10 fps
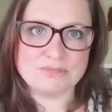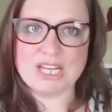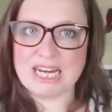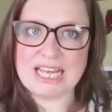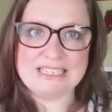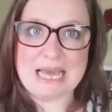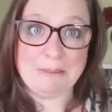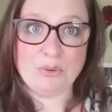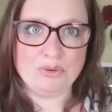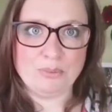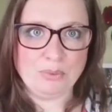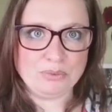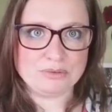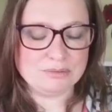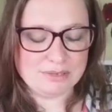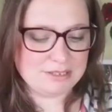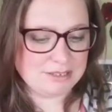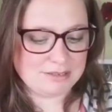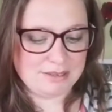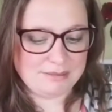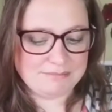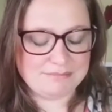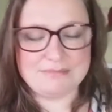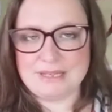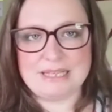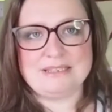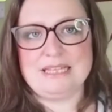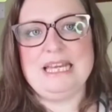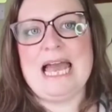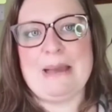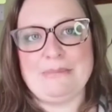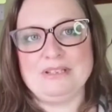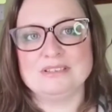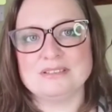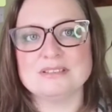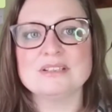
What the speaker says: you're going to get damp on the walls. It's just like it happens.